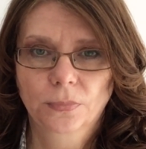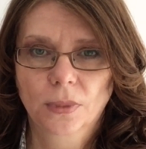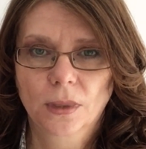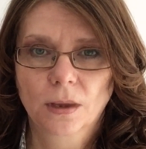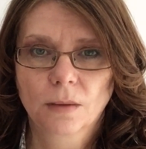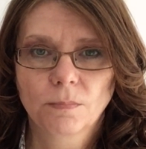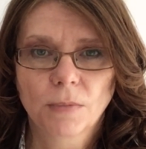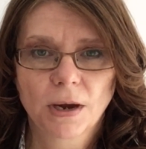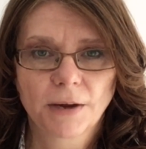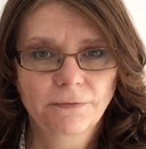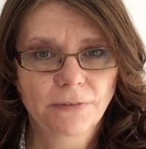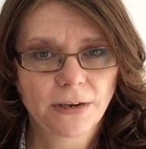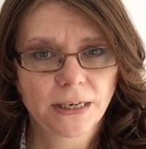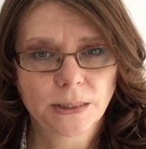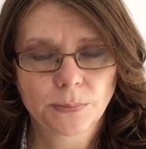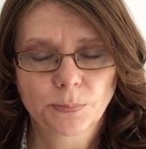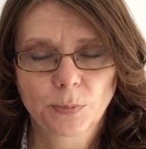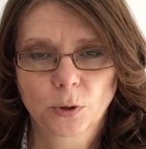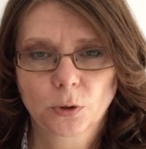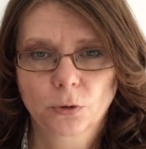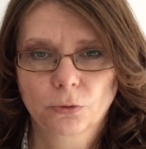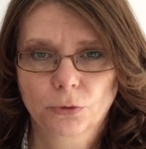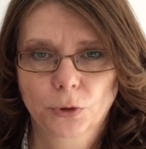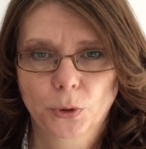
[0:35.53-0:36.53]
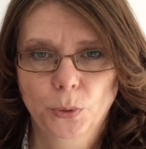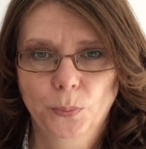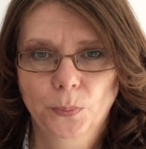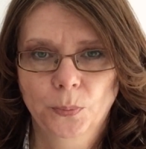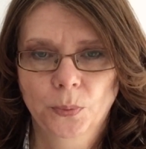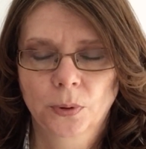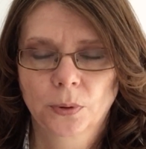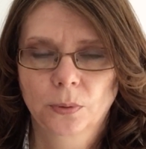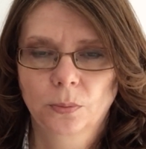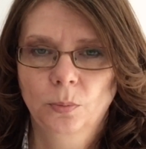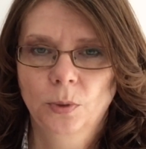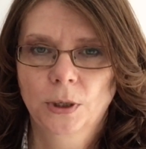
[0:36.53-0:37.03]
my Facebook group,
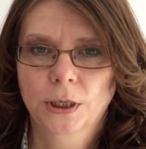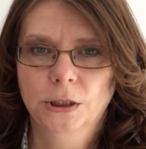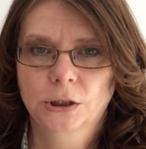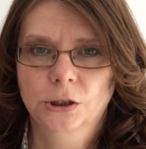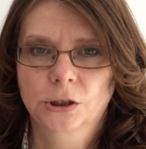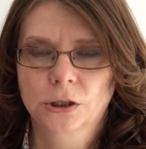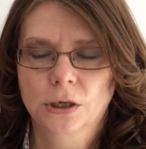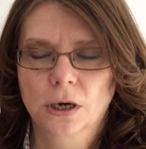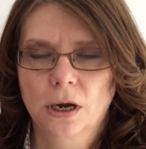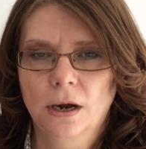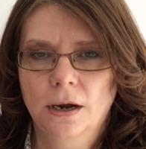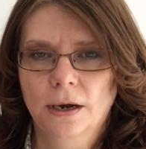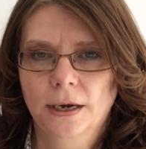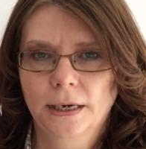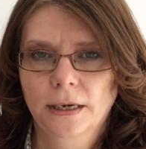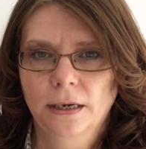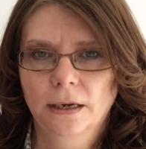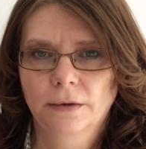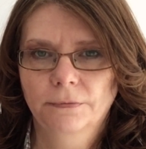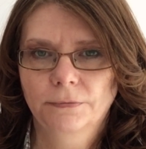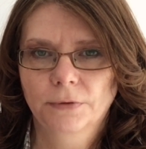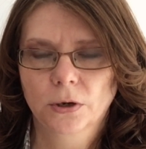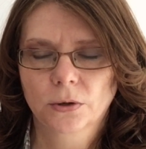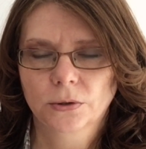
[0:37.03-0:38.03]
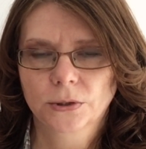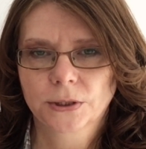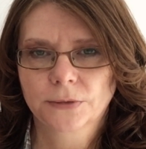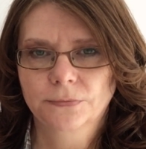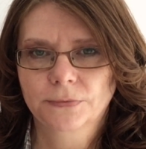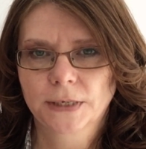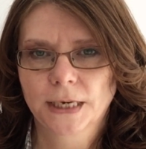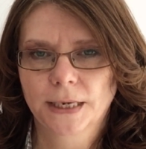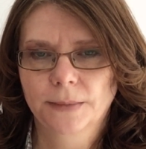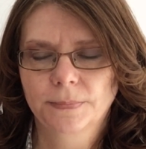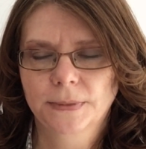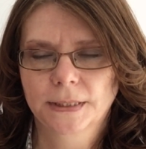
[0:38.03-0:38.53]
which I give lots of
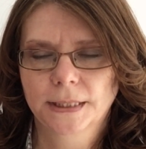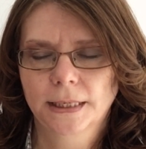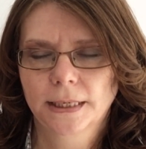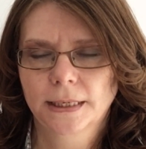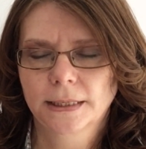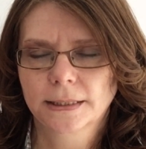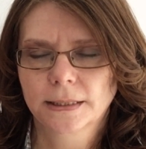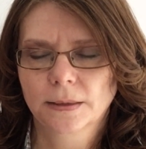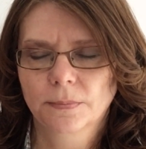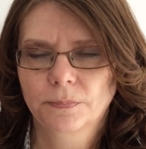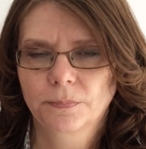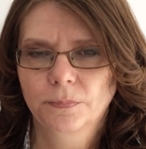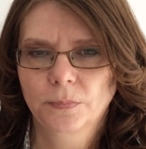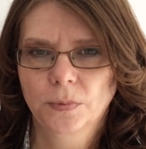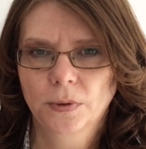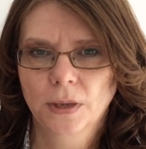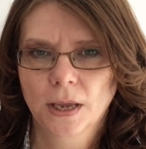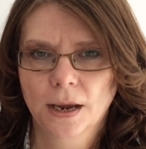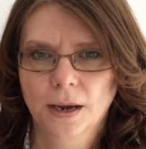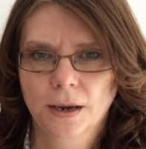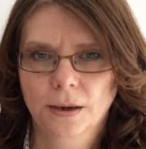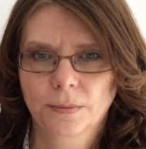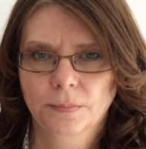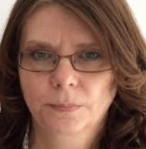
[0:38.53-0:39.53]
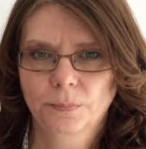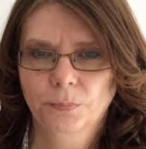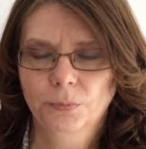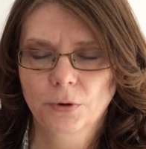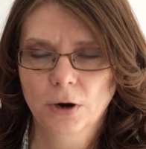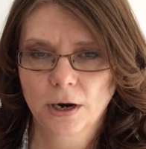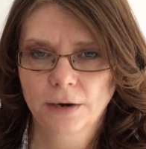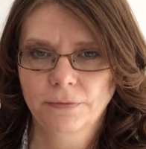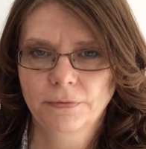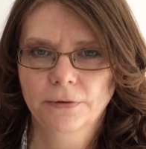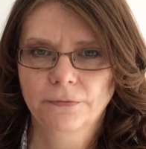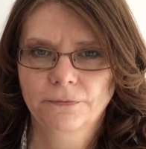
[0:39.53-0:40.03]
tips. It is a
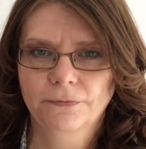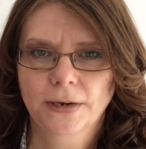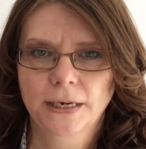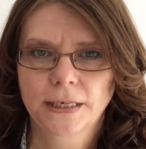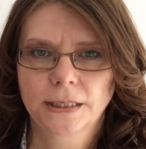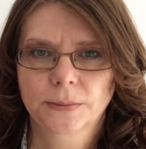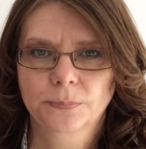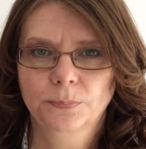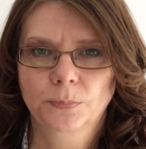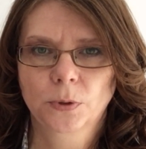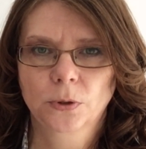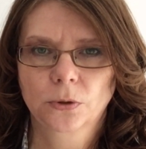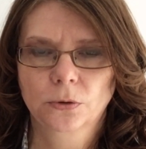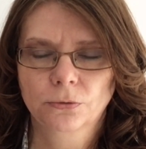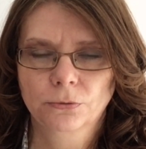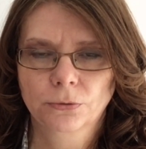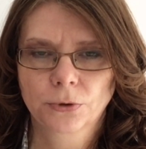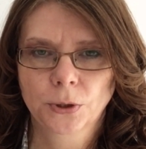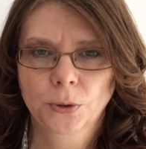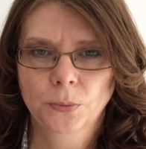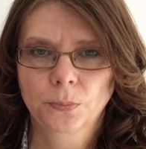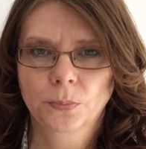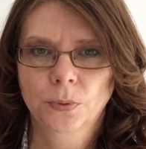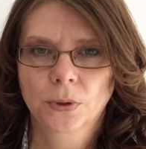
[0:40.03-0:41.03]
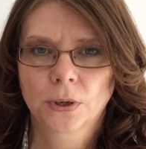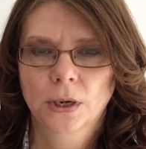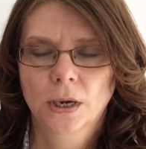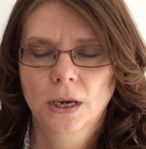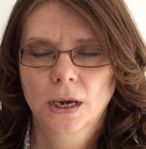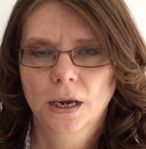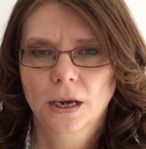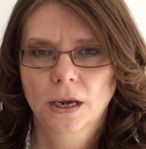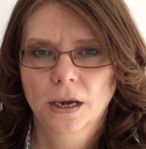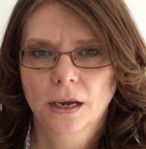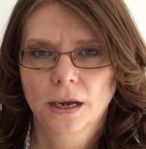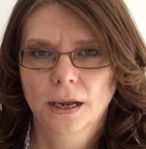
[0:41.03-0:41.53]
private Facebook group.
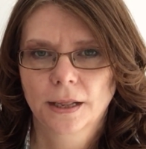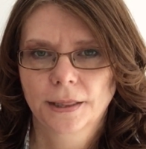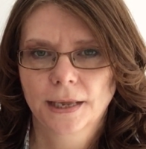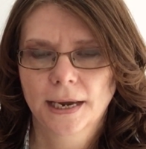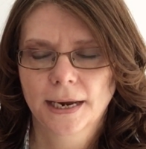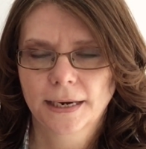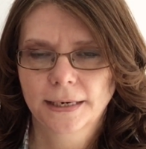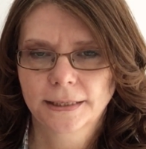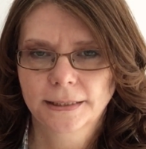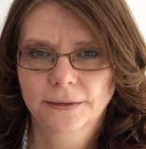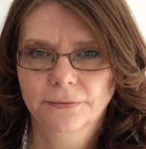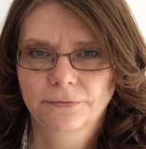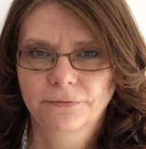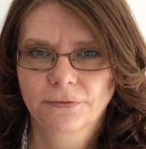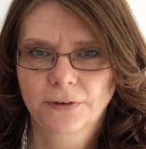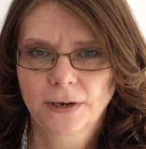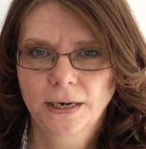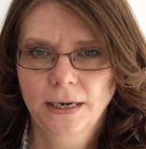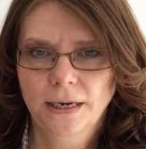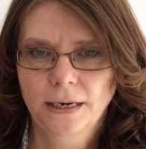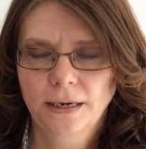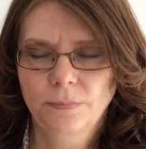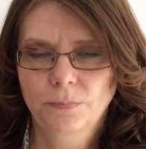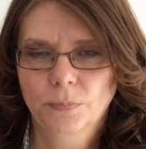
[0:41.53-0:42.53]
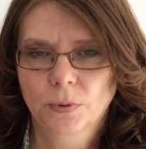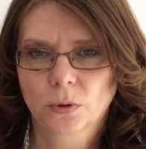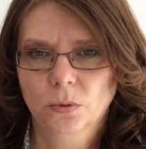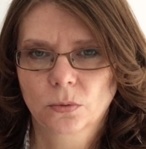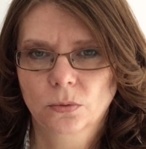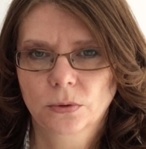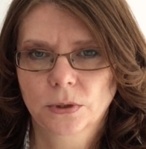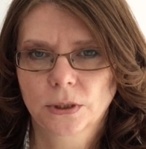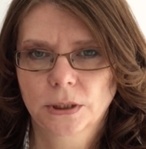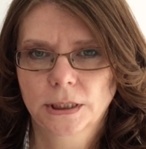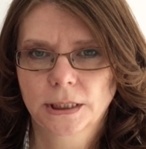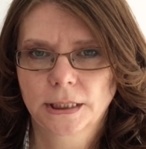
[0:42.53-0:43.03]
There is a fee, but all
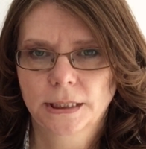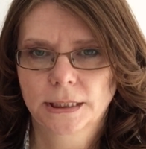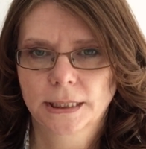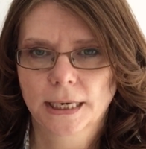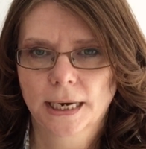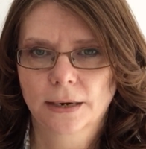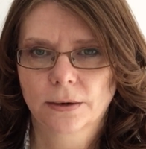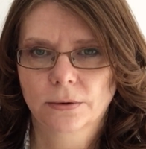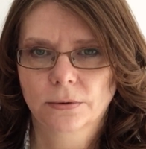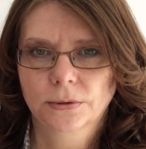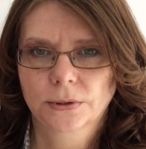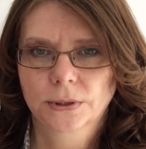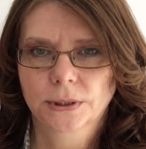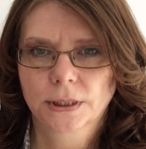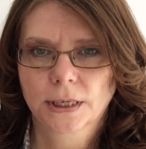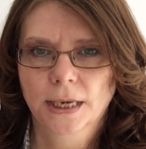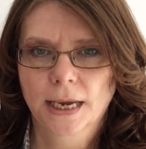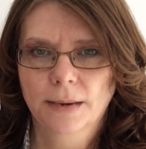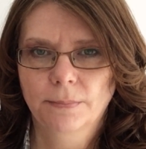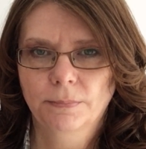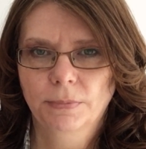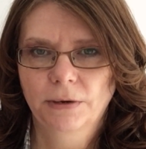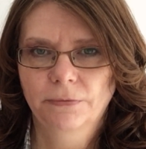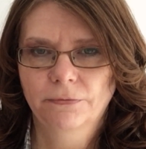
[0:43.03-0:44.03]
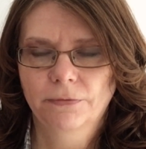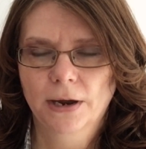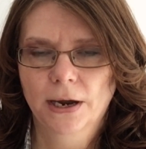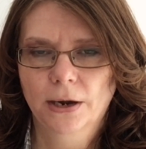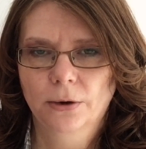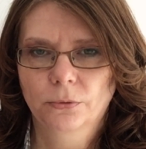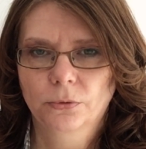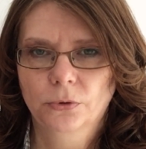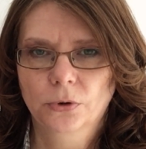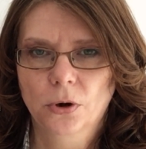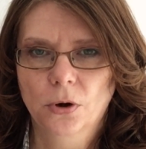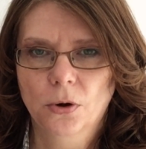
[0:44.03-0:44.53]
the details can be
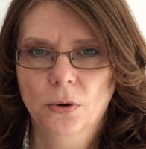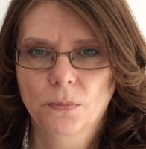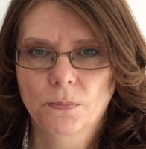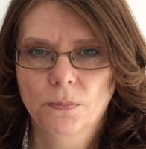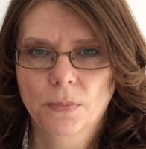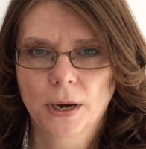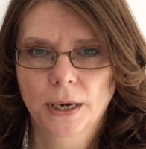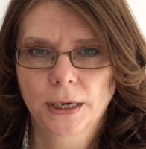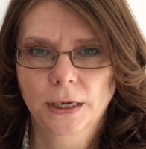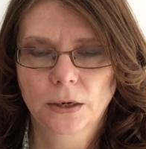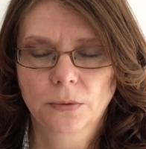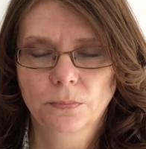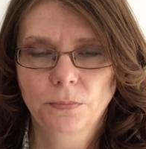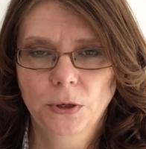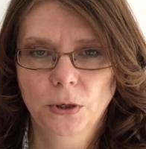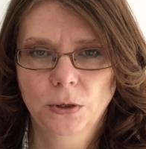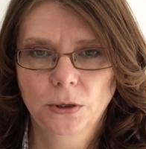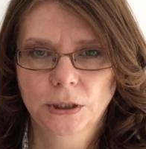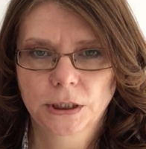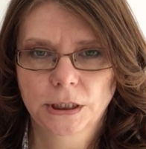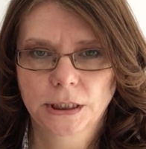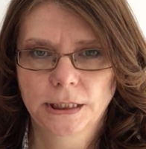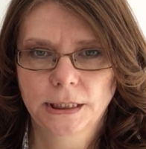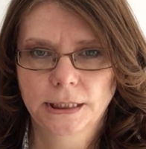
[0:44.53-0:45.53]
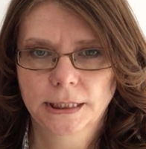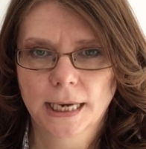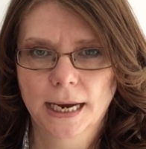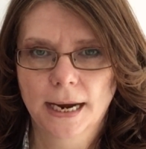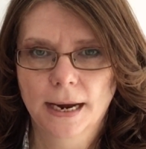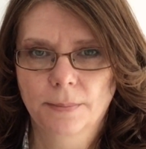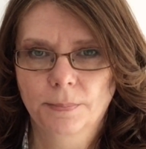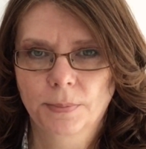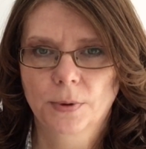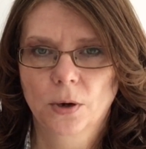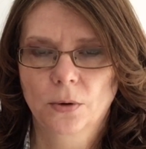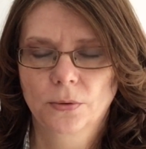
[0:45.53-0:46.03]
found on my community
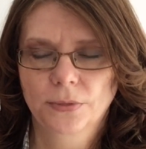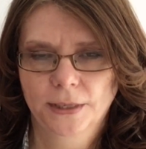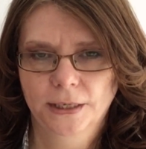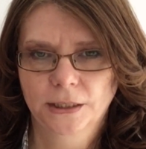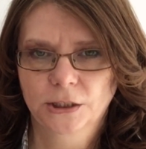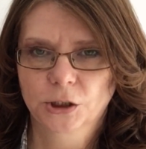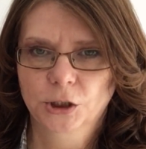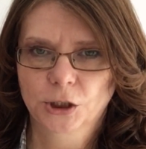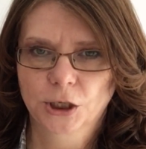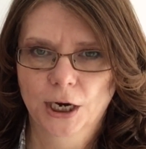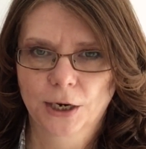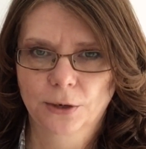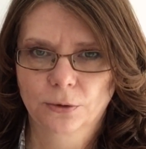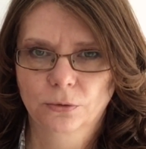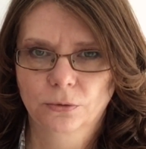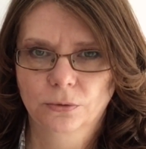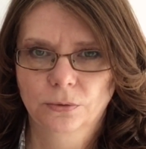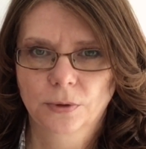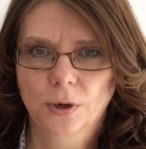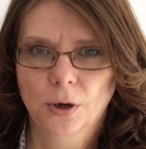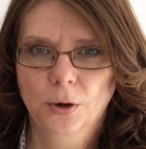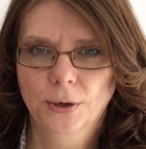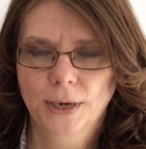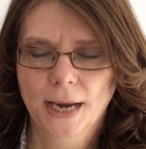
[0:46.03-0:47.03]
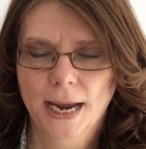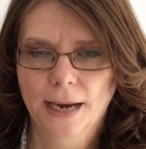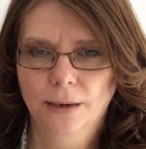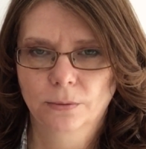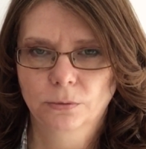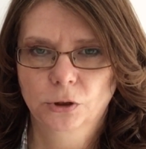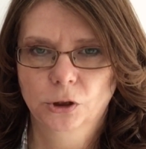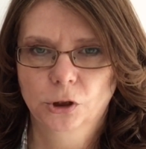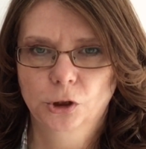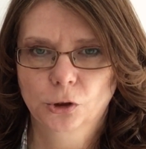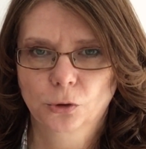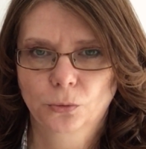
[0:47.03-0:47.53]
tab on this channel on how
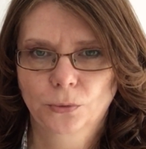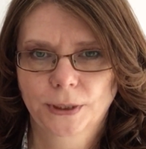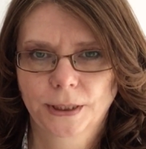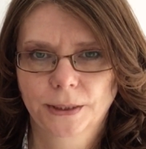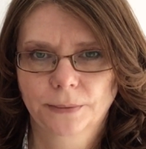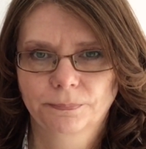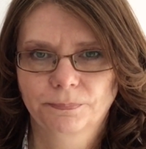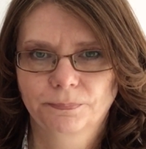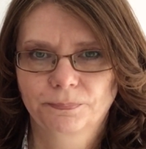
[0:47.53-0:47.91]
to join.